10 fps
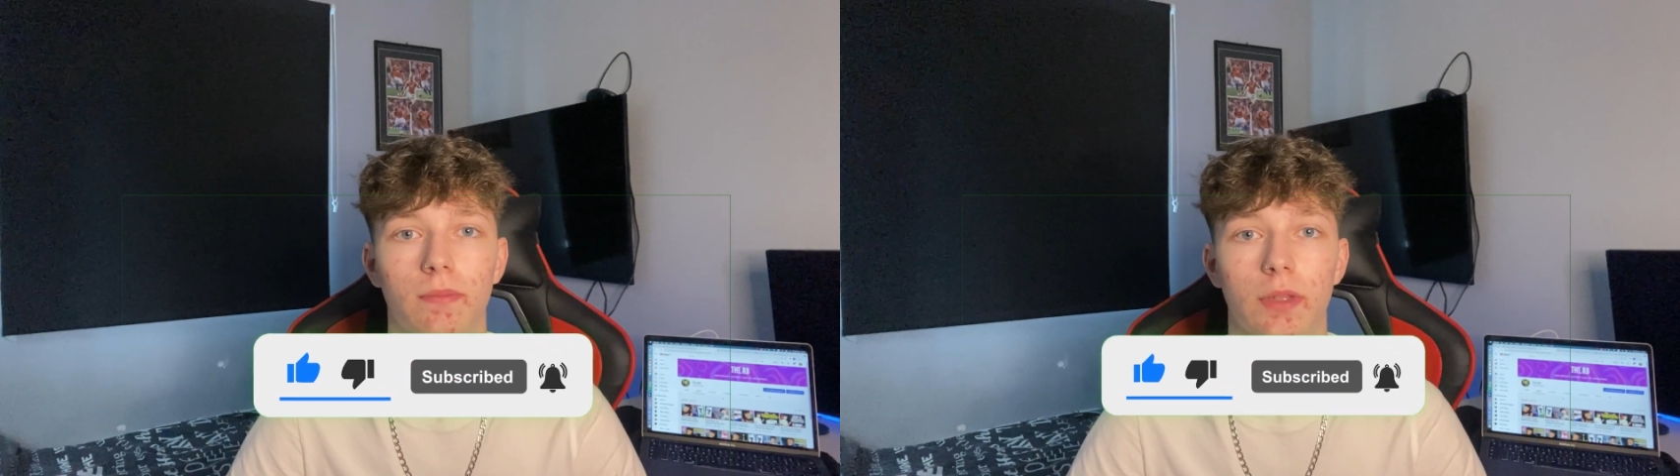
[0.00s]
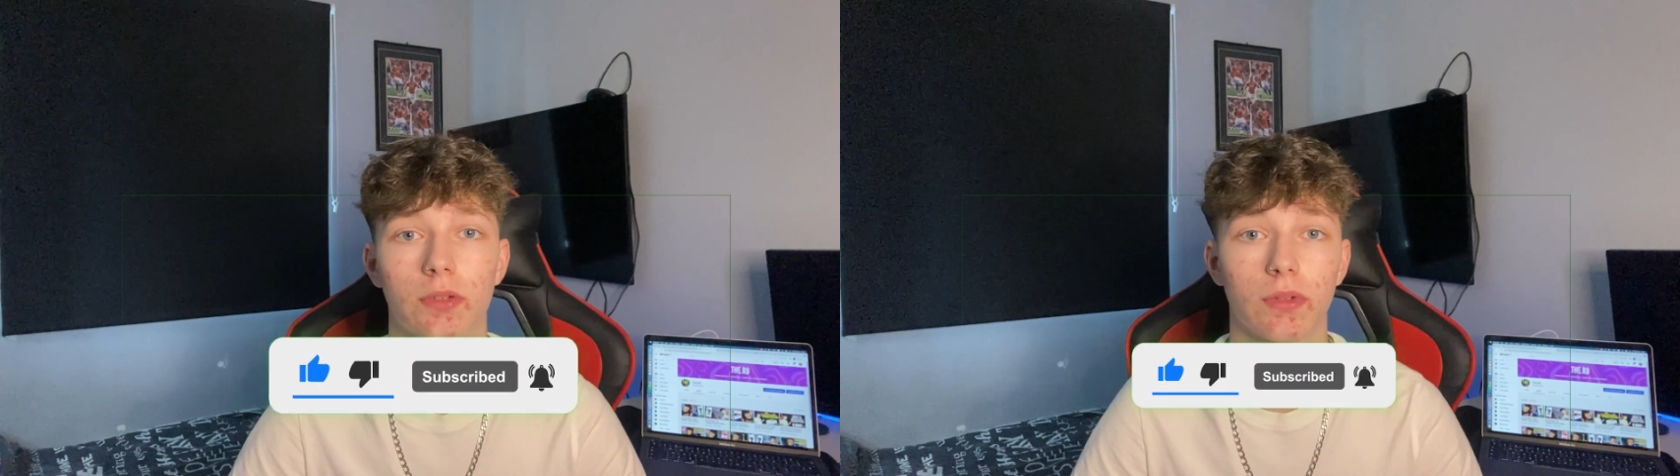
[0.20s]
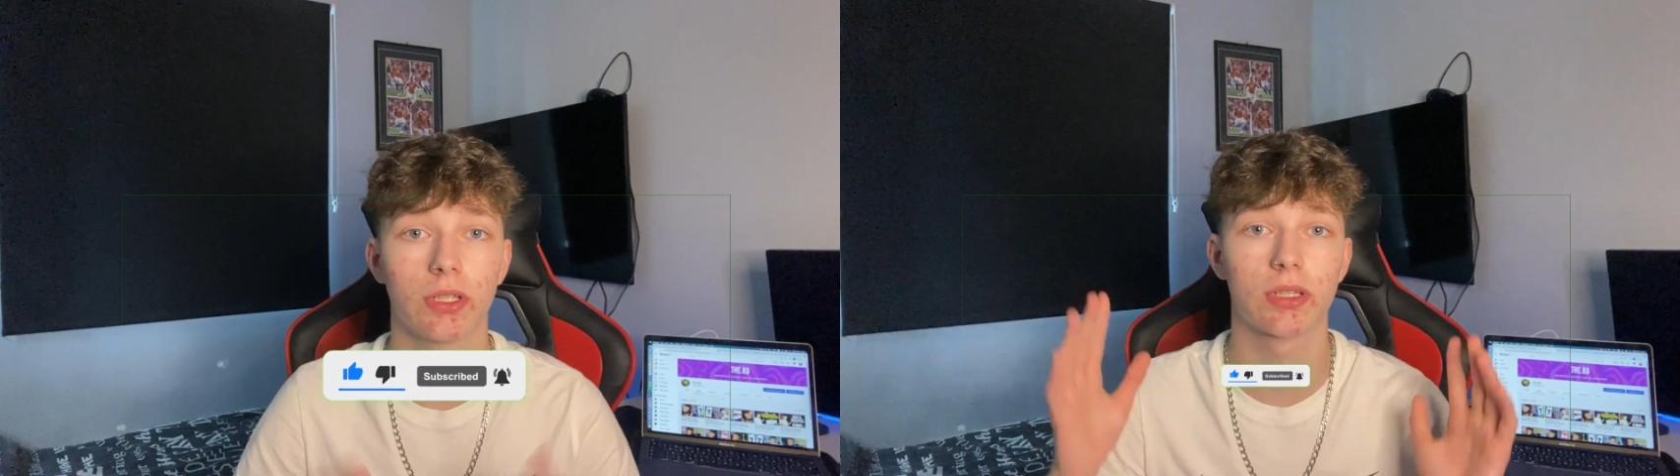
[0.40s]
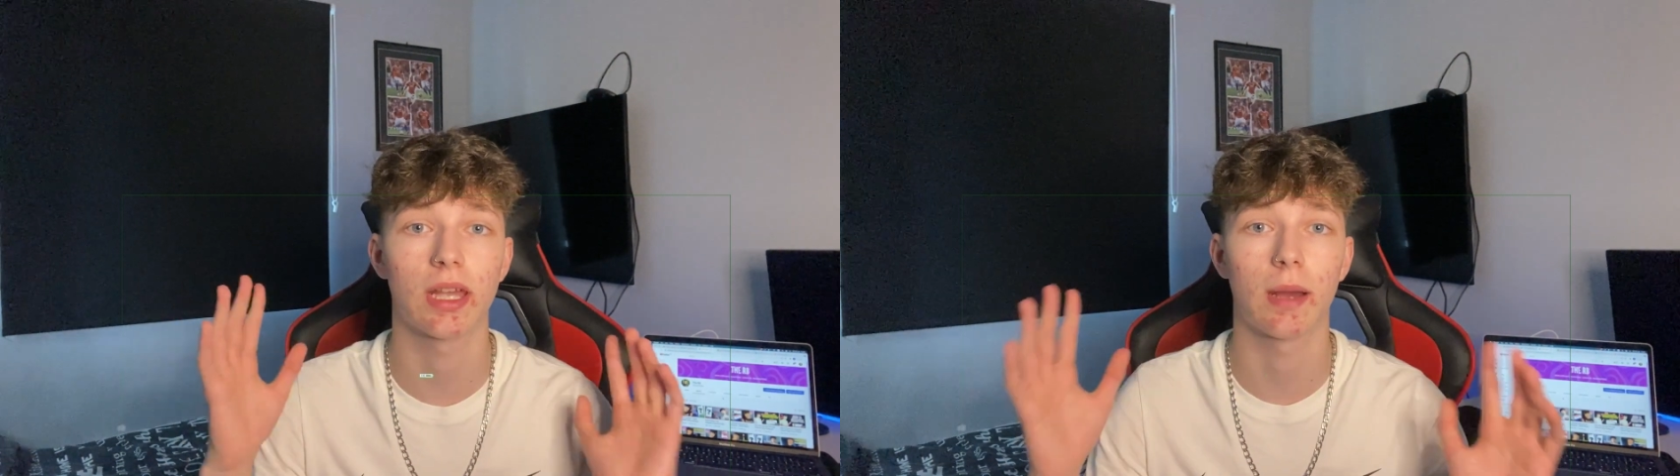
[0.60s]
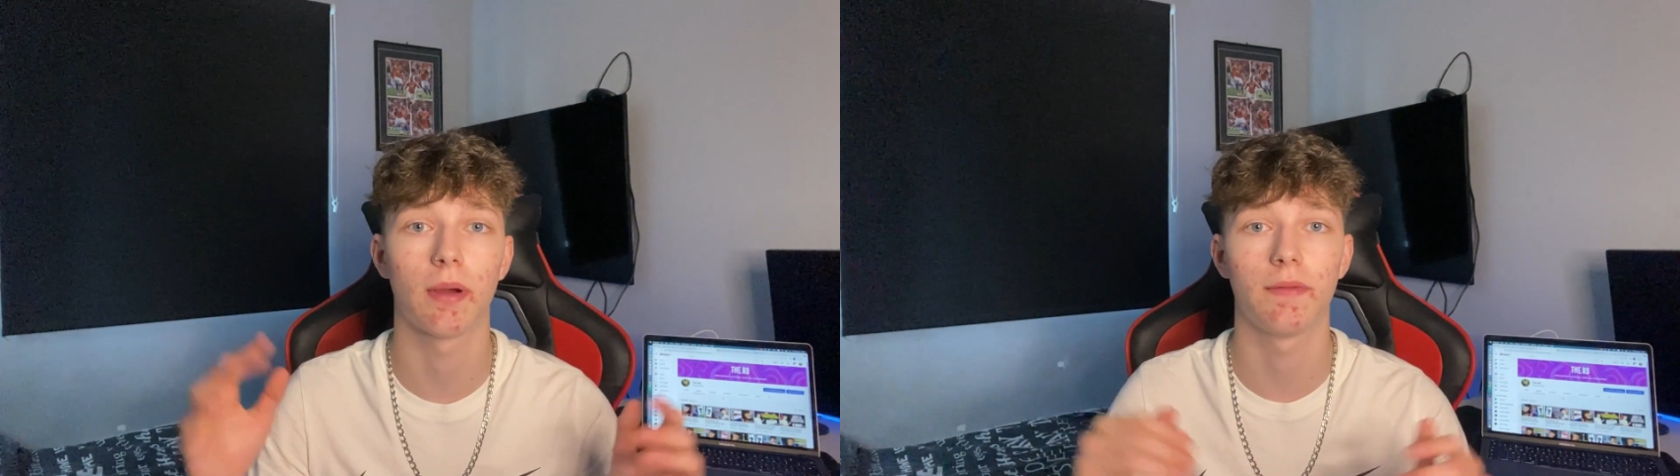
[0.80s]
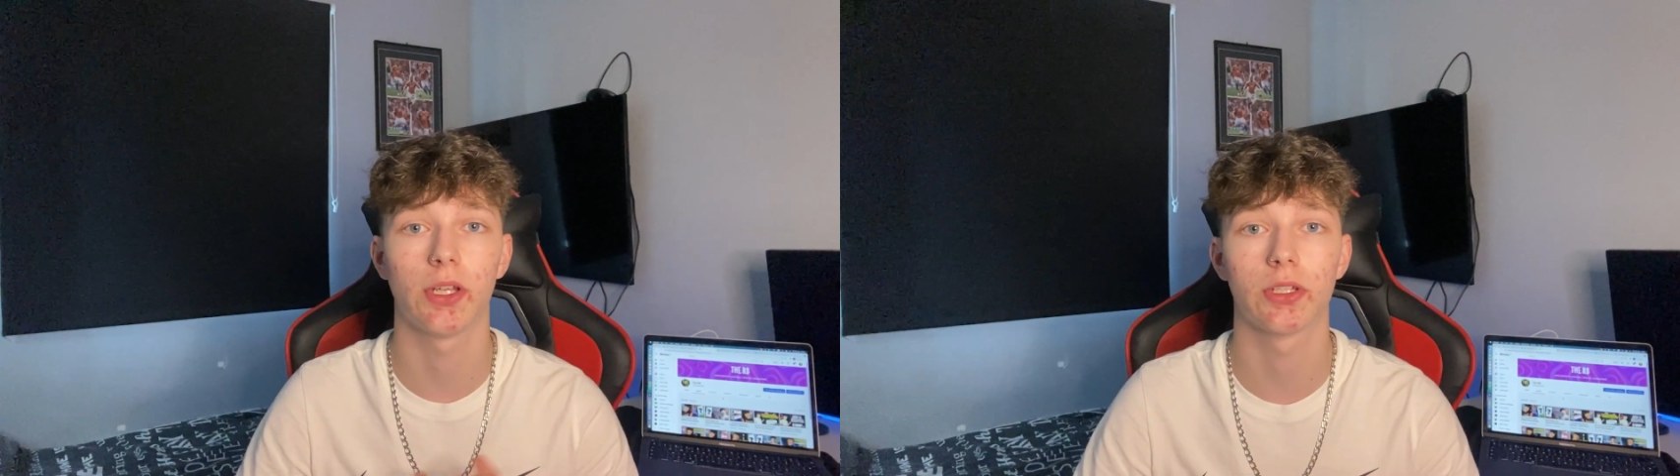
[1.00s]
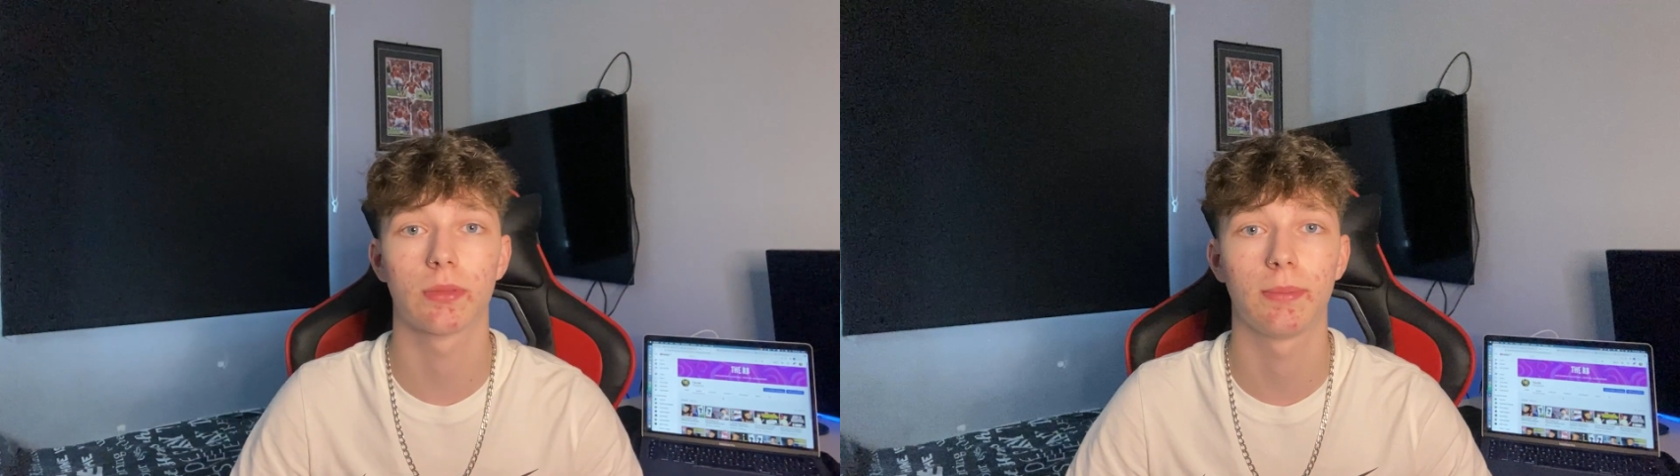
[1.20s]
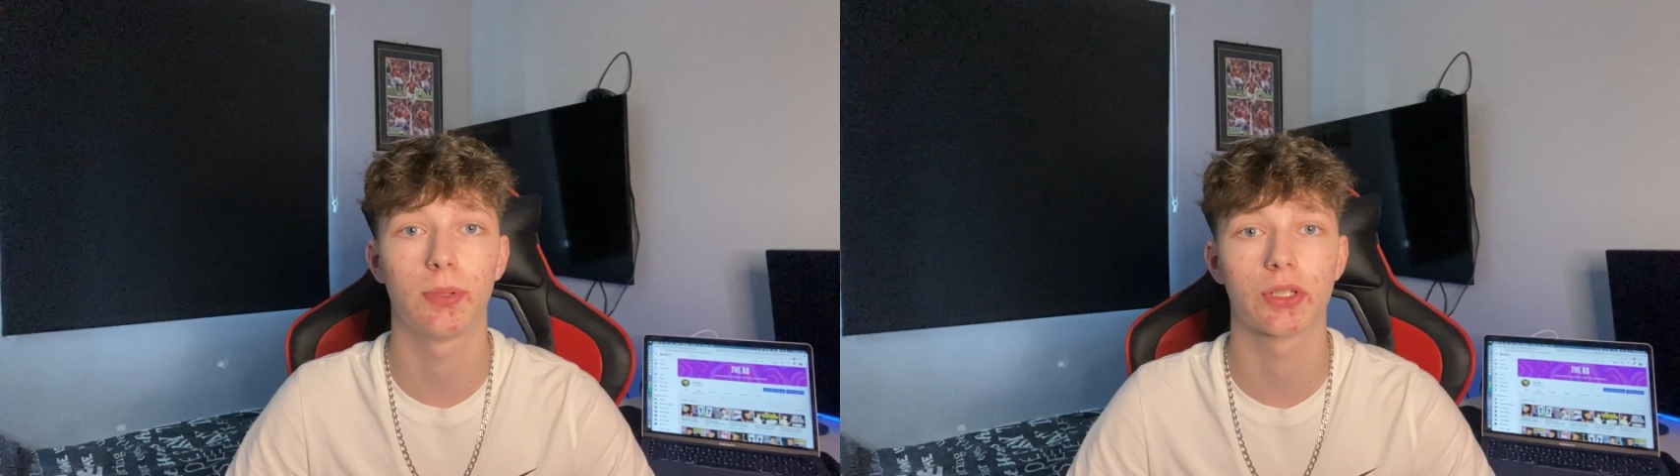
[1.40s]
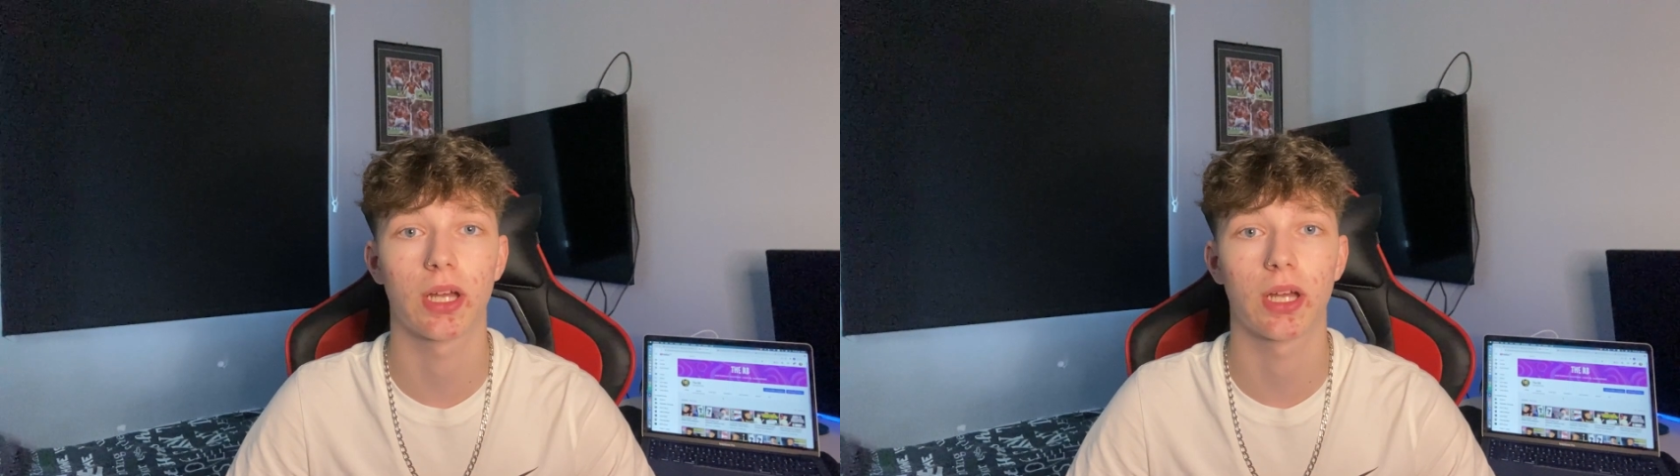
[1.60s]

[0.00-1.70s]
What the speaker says: This really does help my videos to be pushed